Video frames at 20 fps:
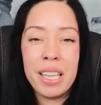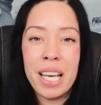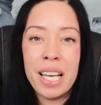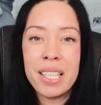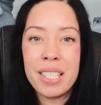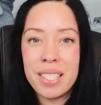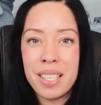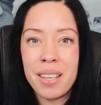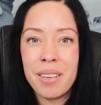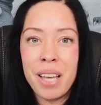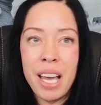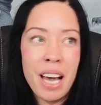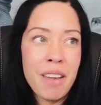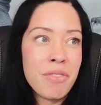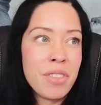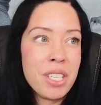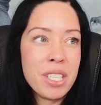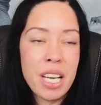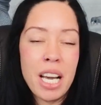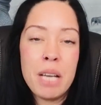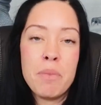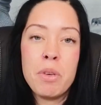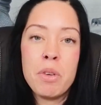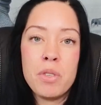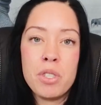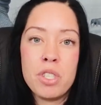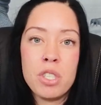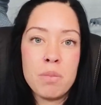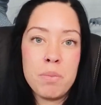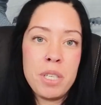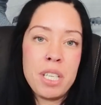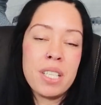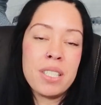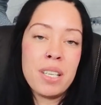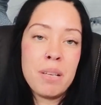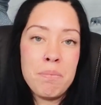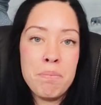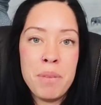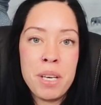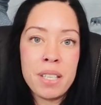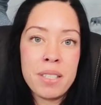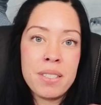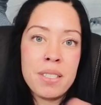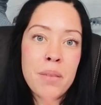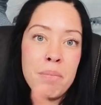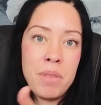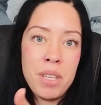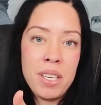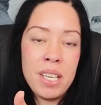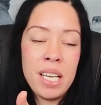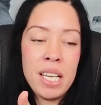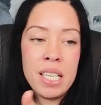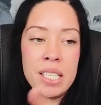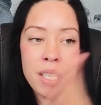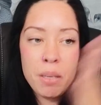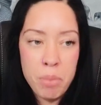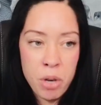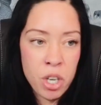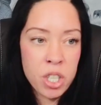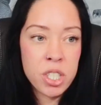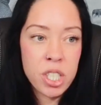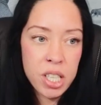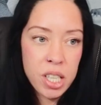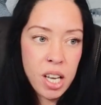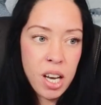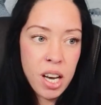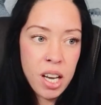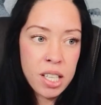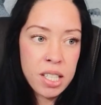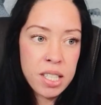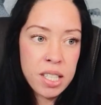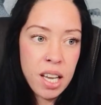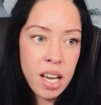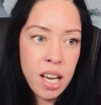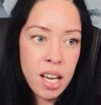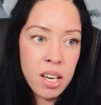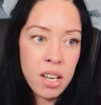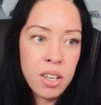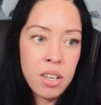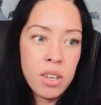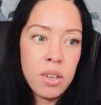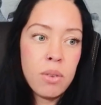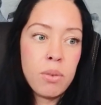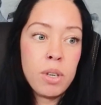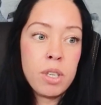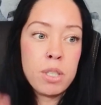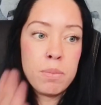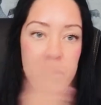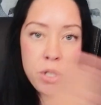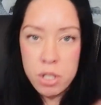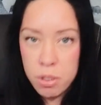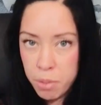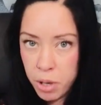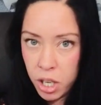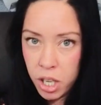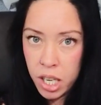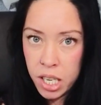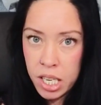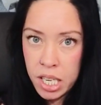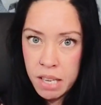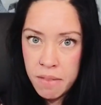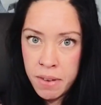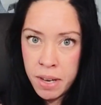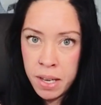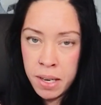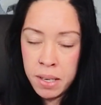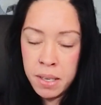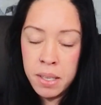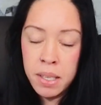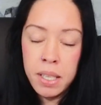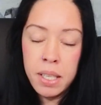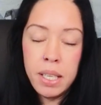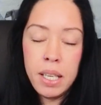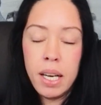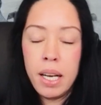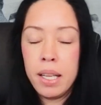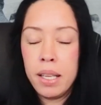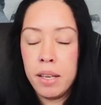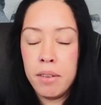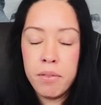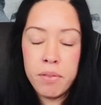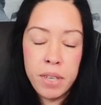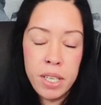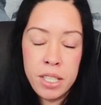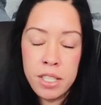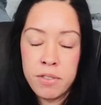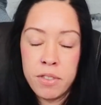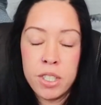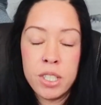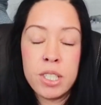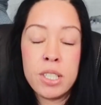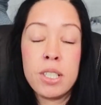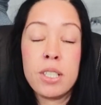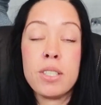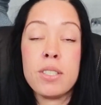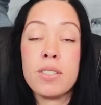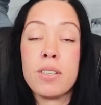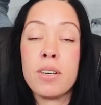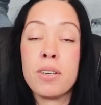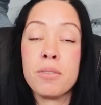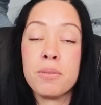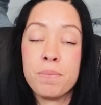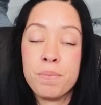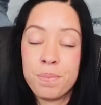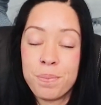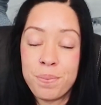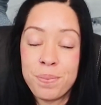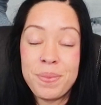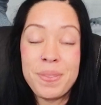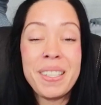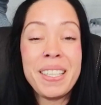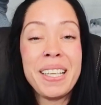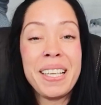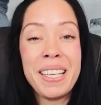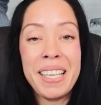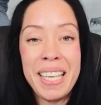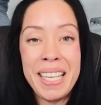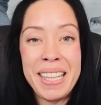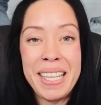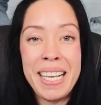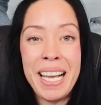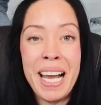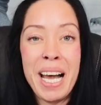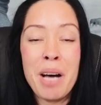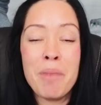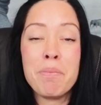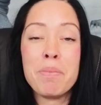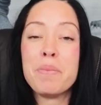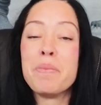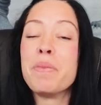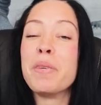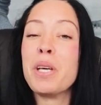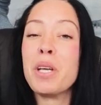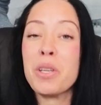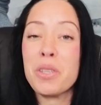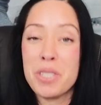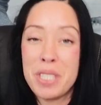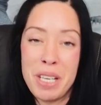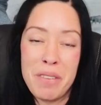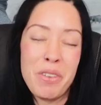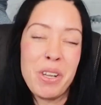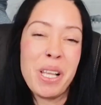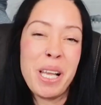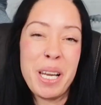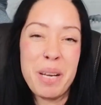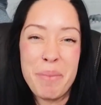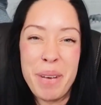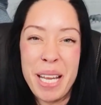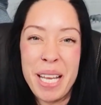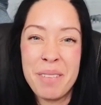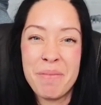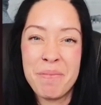that's half the time it was just because I mixed up the days. I parked on the odd side when I was supposed to park on even, and then vice versa. So get the app, it'll save you a lot of money.